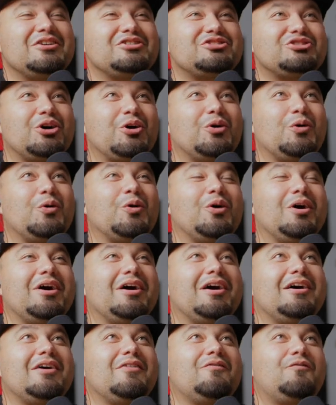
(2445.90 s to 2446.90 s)

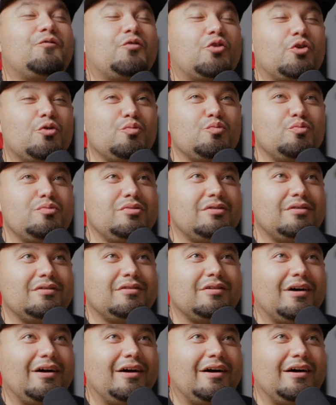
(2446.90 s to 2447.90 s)
So for me,
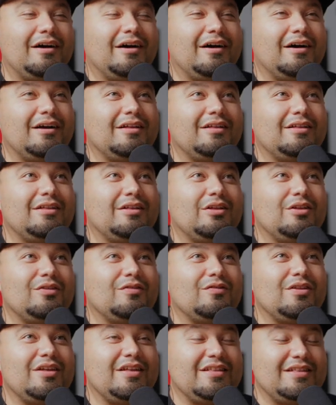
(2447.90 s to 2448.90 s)
uh,
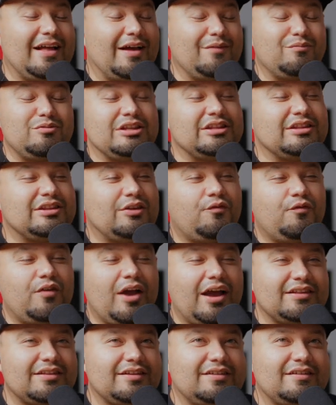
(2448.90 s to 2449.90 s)
it, I mean, the
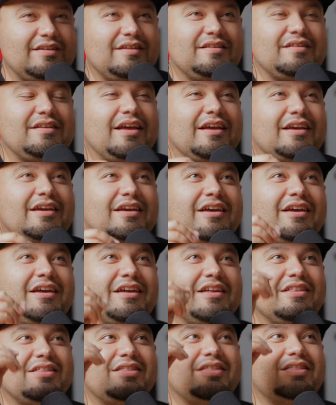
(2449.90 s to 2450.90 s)
fact is, is like
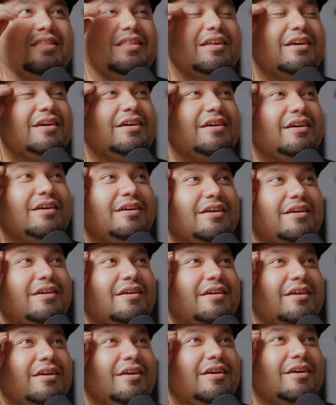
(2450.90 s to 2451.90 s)
the,
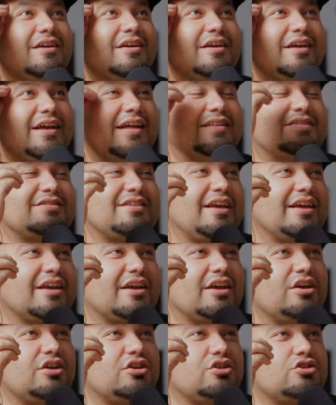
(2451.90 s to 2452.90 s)
it's
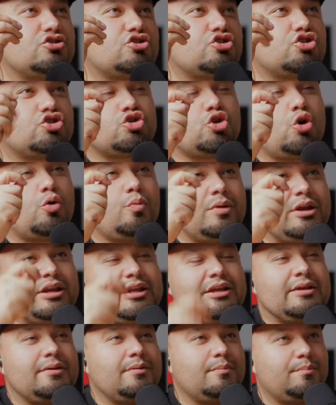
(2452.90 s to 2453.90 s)
like so
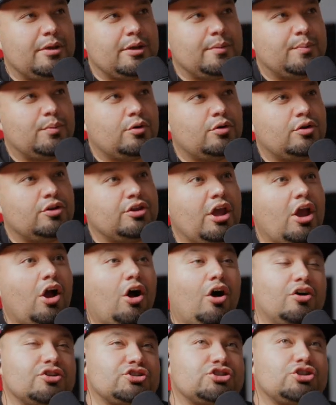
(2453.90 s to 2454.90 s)
many people, they
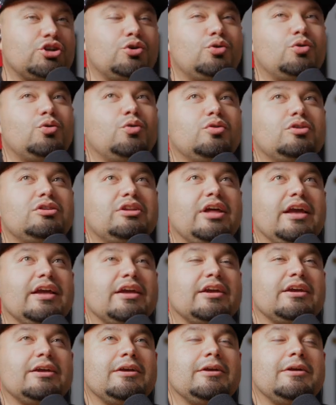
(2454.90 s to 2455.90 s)
also
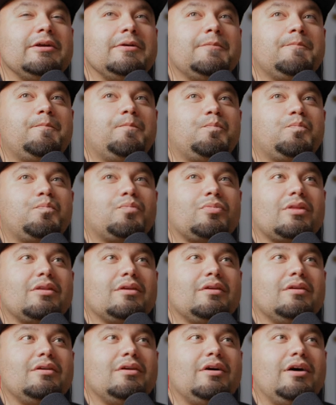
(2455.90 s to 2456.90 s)
like,
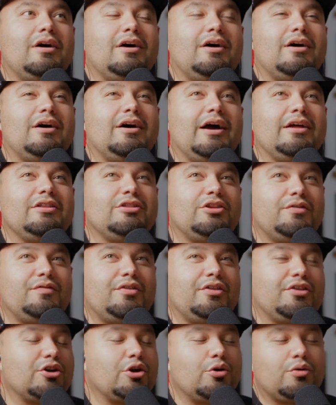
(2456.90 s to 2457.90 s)
I
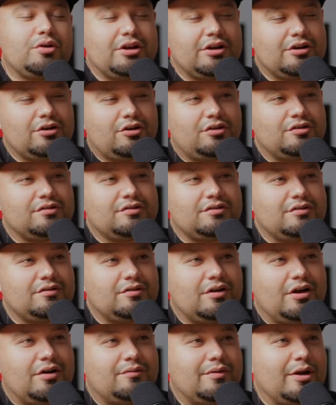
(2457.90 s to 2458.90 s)
love that they're going in all
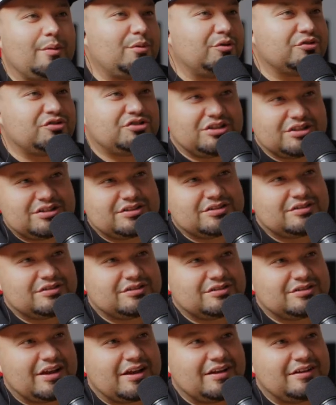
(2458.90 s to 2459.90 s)
uh, Rainbow Six
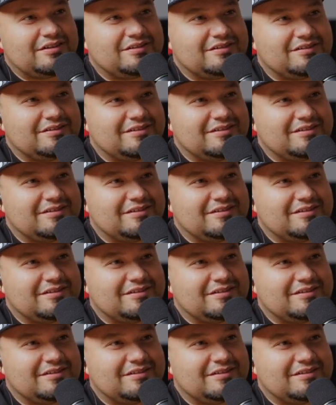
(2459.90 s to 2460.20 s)
style.